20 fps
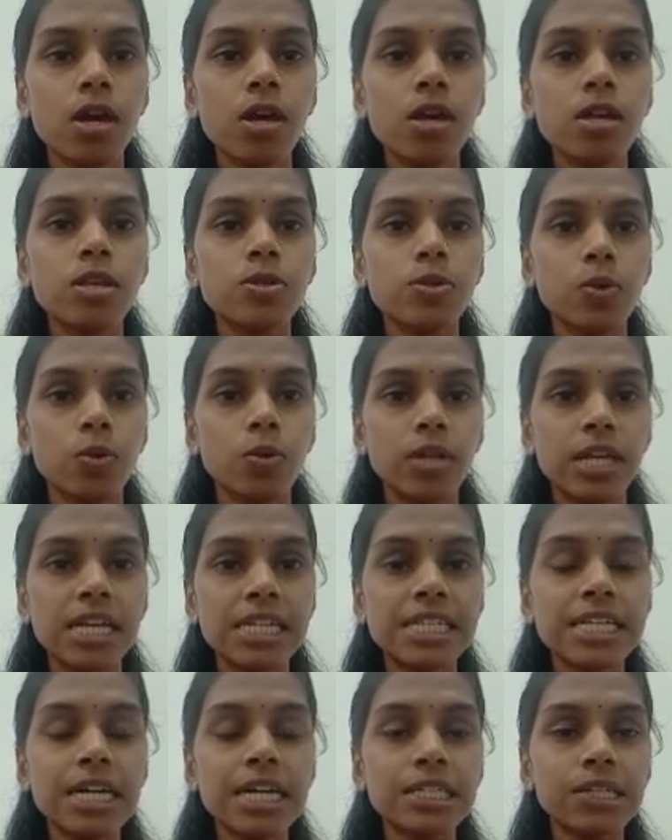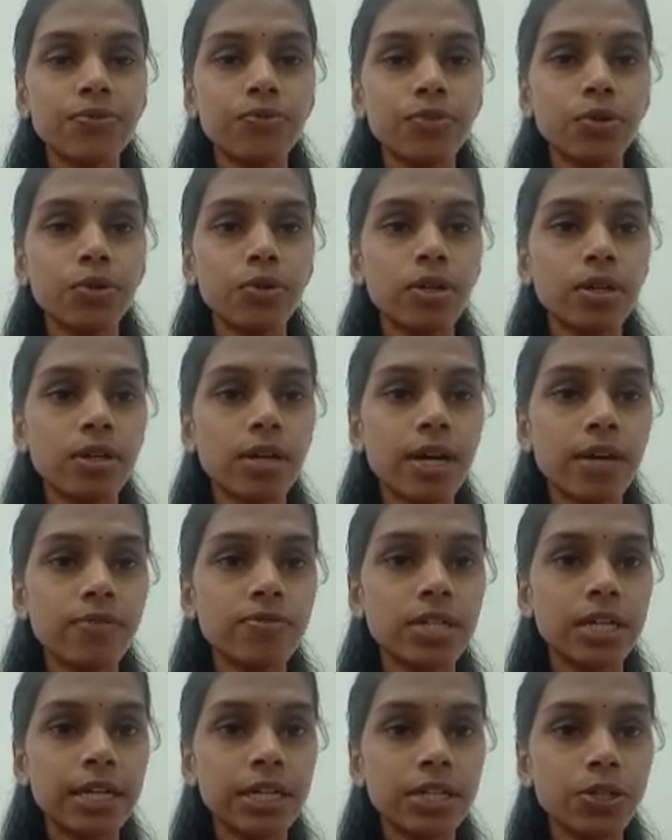So these are some photographs
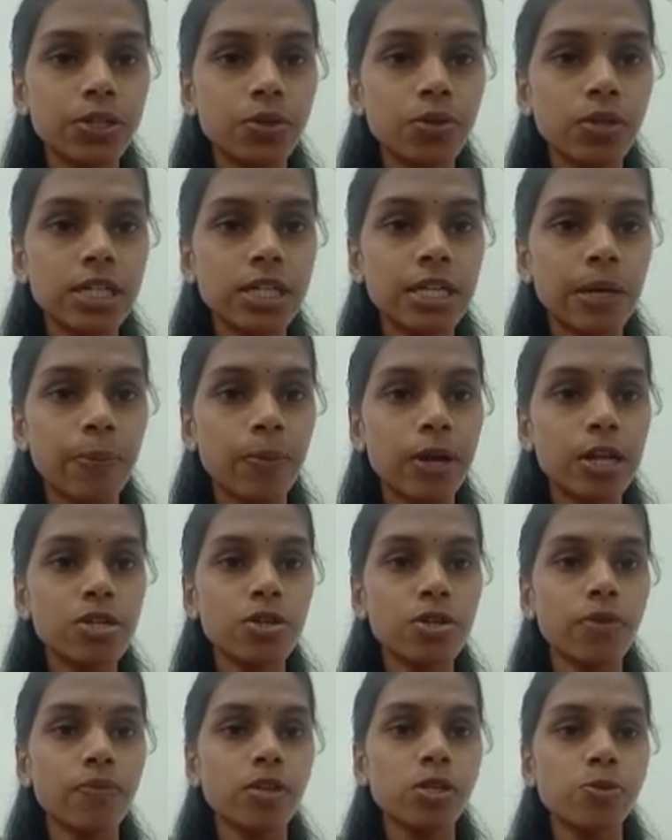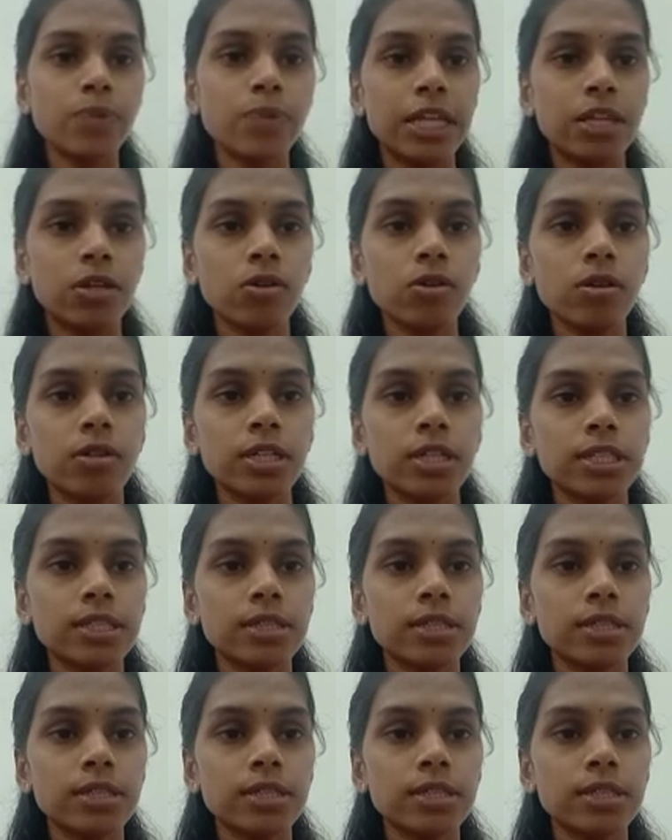related to the subculture of the Spathoglotis